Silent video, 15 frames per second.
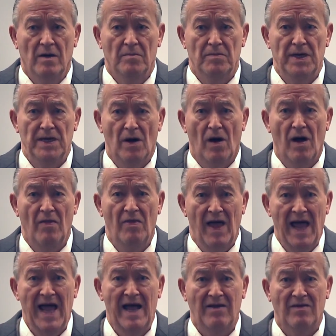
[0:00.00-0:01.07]
Beyond
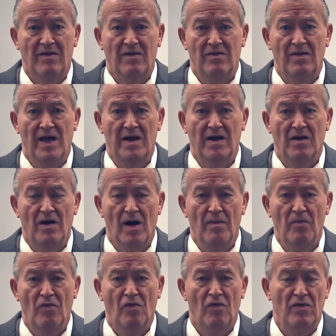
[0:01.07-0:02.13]
that, then it
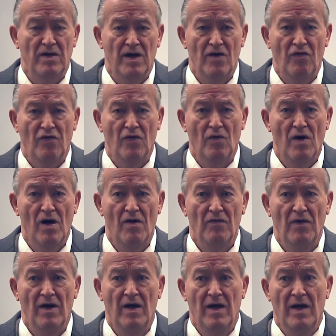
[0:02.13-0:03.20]
comes to the issue
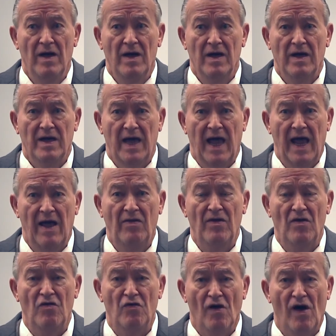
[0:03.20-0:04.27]
of, can
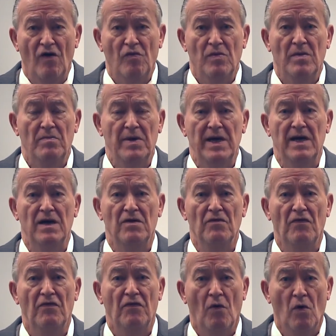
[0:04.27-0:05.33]
the judgment be
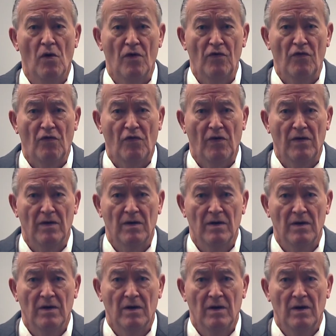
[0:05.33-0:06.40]
enforced
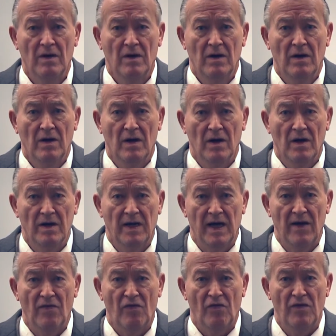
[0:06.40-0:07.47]

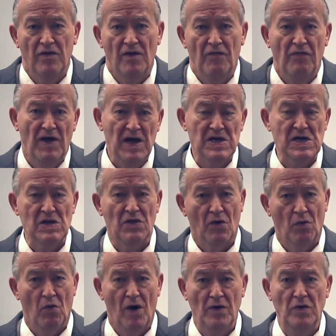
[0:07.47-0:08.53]
against the defendant,
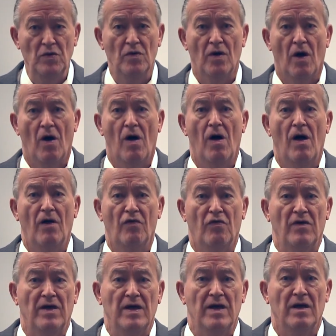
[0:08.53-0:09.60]
the one who
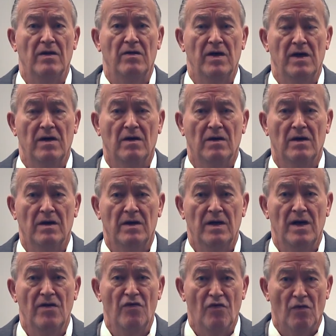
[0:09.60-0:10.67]
caused the
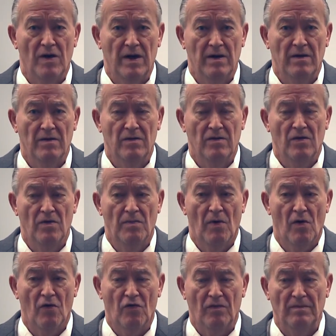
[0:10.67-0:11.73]
injury to the
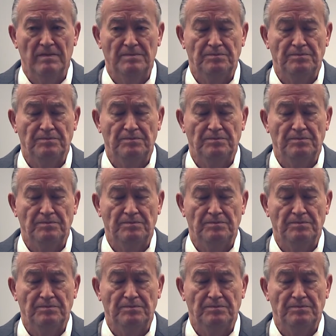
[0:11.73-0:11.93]
person?